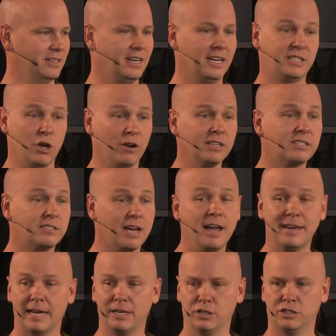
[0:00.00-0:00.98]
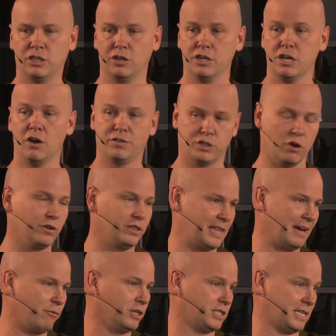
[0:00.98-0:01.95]
It's on a Sunday, just so you know. So
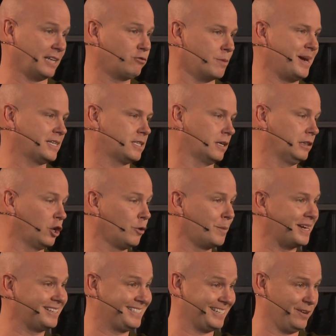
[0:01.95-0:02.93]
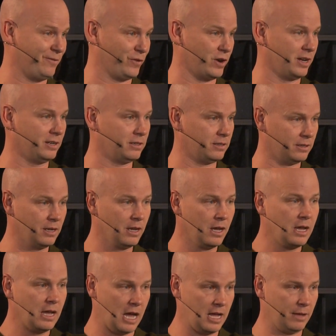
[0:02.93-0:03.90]
that's what makes it a little bit different.
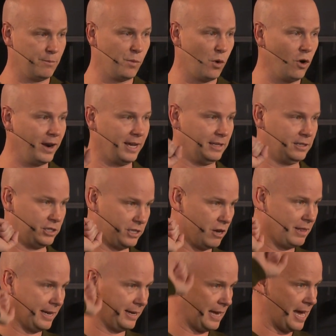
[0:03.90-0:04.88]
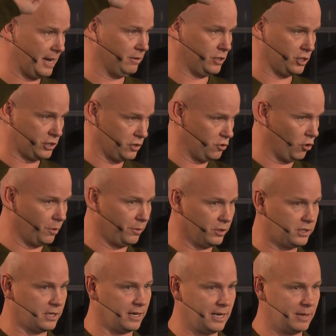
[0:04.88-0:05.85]
Morning, just go like, hey, just normal
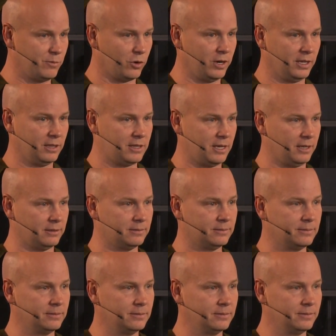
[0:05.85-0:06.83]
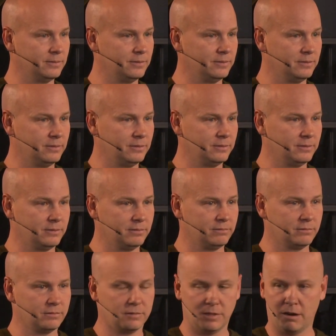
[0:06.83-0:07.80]
Sunday morning thing.
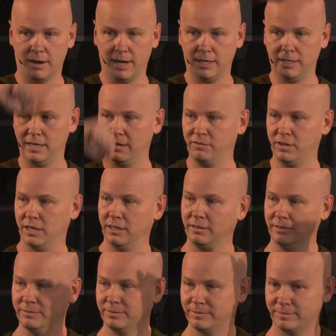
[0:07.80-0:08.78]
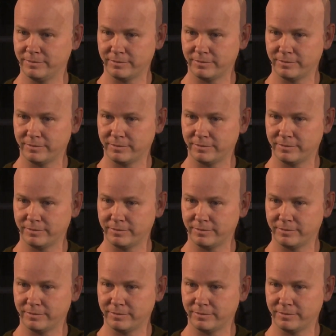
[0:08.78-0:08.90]
All right, evening.